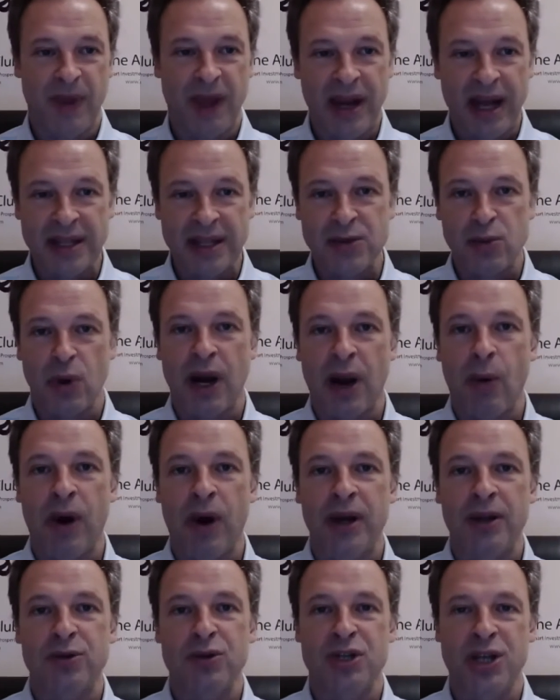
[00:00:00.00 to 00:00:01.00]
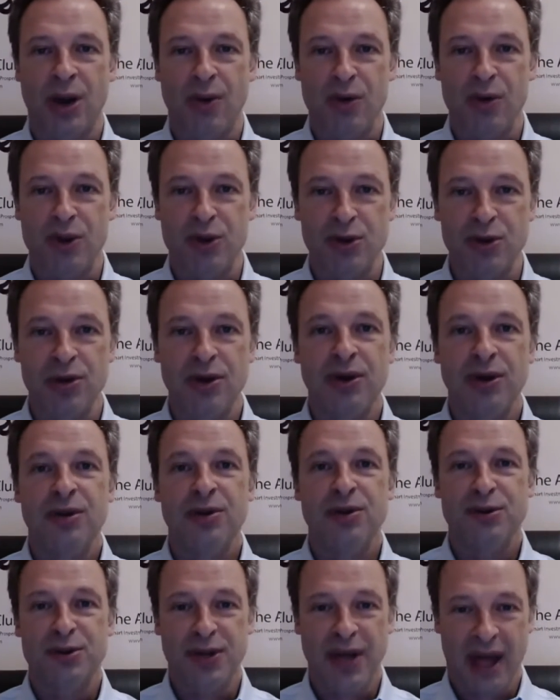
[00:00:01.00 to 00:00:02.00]
And that's what I wanted to share with you
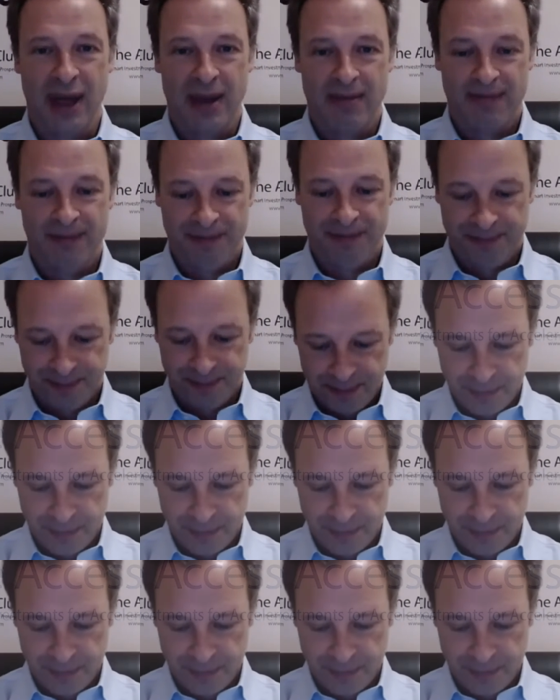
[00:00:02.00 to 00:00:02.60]
today.